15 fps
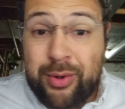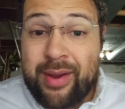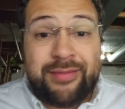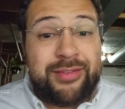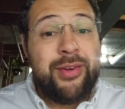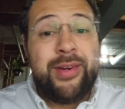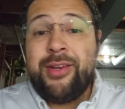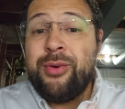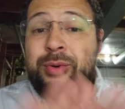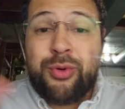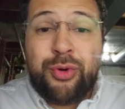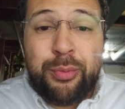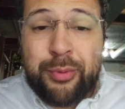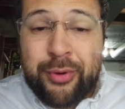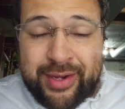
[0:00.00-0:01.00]
who I have no idea who
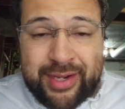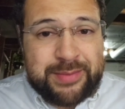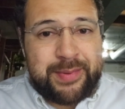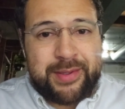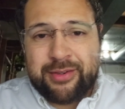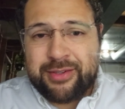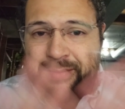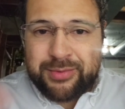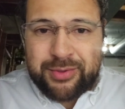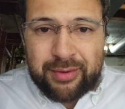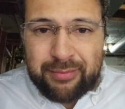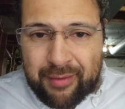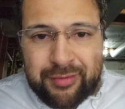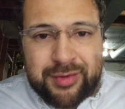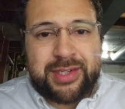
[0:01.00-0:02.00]
Cool Boy is, but there's some
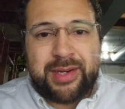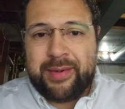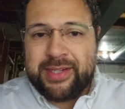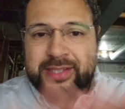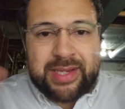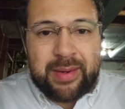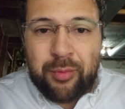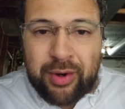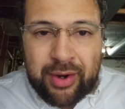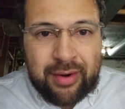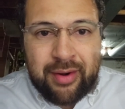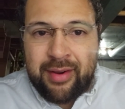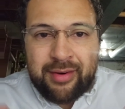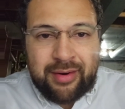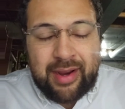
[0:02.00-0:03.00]
sort of reference to me somewhere.